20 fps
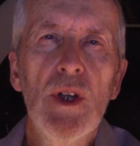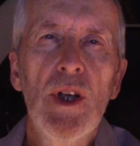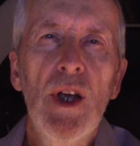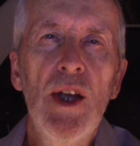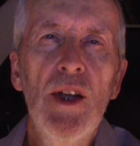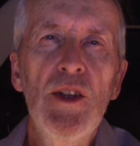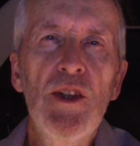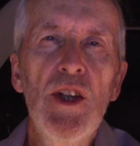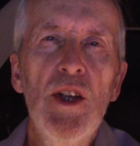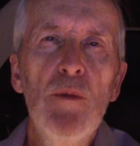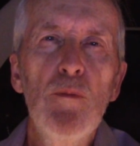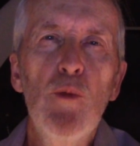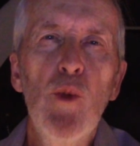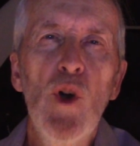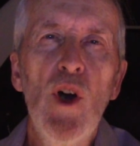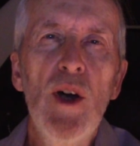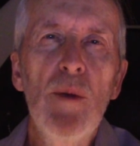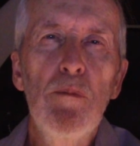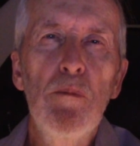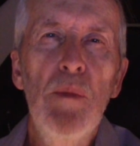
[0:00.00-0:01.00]
and then
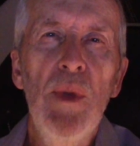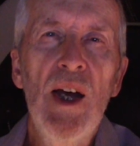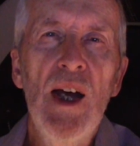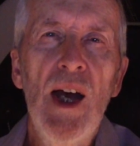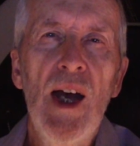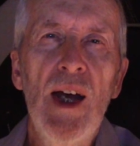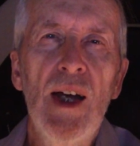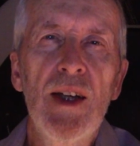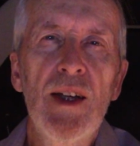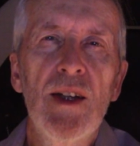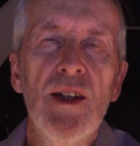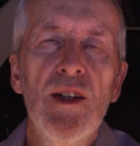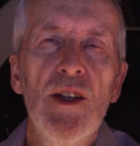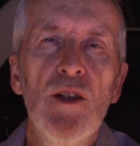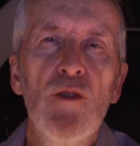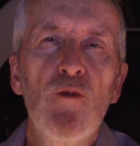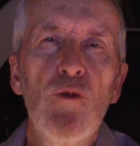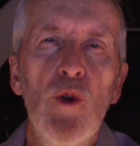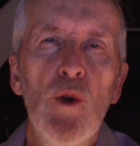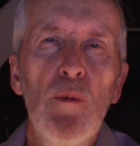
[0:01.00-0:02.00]
brought back
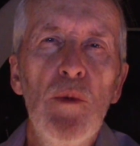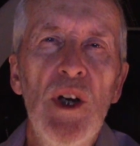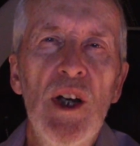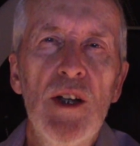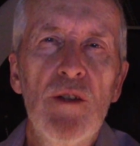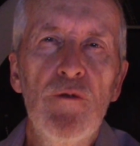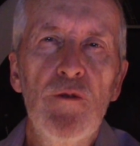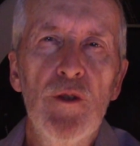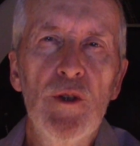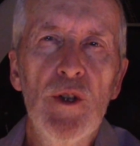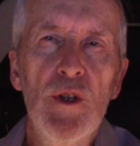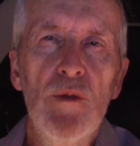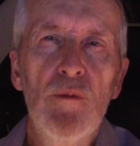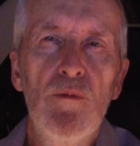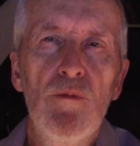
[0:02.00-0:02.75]
for backfill.